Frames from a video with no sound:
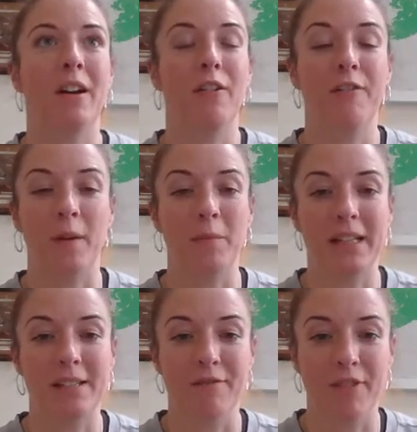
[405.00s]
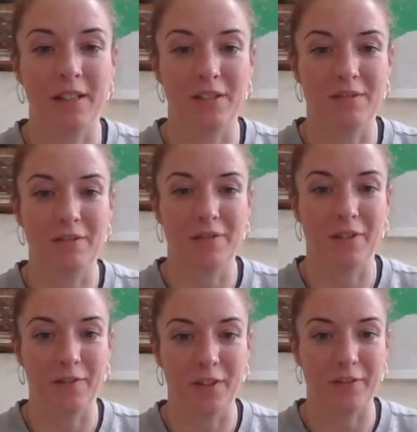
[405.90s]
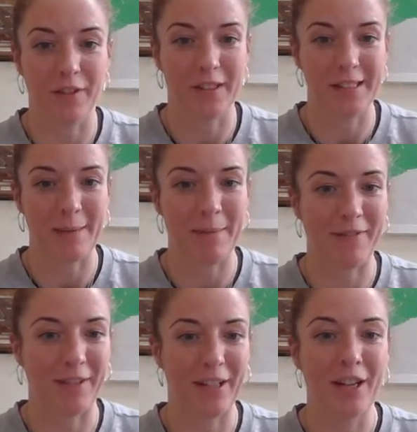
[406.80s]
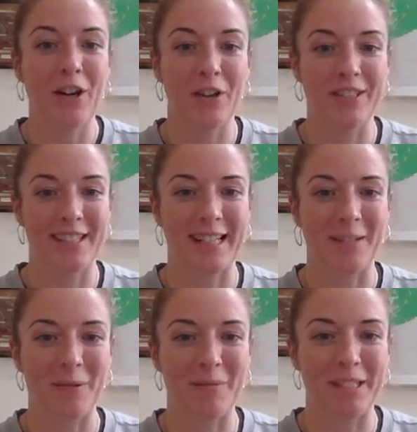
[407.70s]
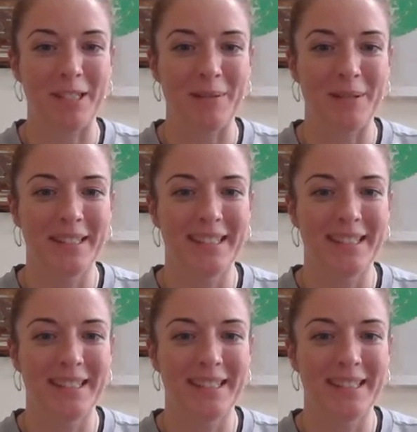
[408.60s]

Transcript: families and friends for the first time ever understand what we do.